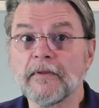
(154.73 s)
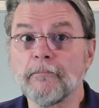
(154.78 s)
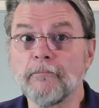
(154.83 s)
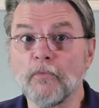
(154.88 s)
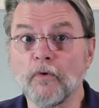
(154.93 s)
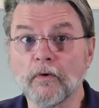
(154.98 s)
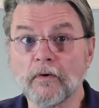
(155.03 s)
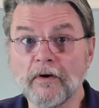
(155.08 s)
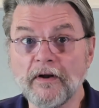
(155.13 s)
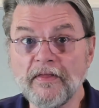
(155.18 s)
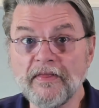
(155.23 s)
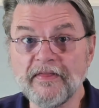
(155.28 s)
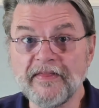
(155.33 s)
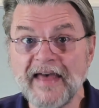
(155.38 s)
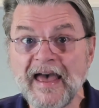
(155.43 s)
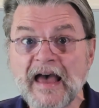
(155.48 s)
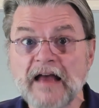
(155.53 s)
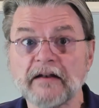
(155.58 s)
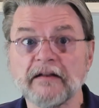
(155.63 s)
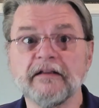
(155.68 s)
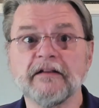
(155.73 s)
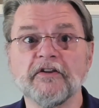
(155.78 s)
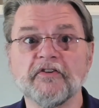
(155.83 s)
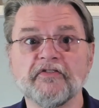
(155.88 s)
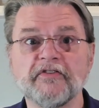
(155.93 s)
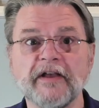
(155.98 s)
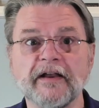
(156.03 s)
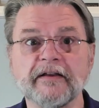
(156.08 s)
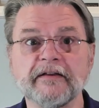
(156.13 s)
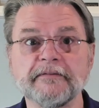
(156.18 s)
More on that in a
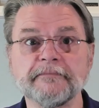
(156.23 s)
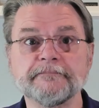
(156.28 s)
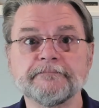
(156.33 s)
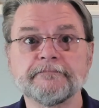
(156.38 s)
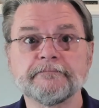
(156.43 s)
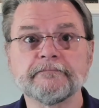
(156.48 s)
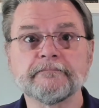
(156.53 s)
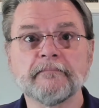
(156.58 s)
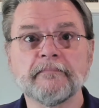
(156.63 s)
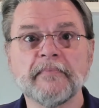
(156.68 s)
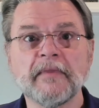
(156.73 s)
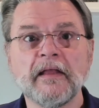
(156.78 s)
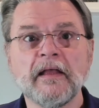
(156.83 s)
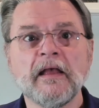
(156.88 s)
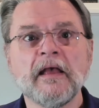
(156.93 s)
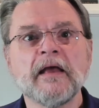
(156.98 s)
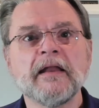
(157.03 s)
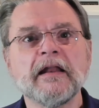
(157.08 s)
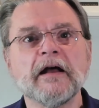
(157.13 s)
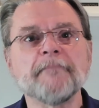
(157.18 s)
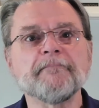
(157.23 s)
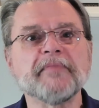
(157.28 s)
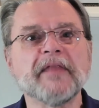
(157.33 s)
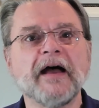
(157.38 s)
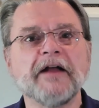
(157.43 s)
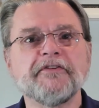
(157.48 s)
second. Now,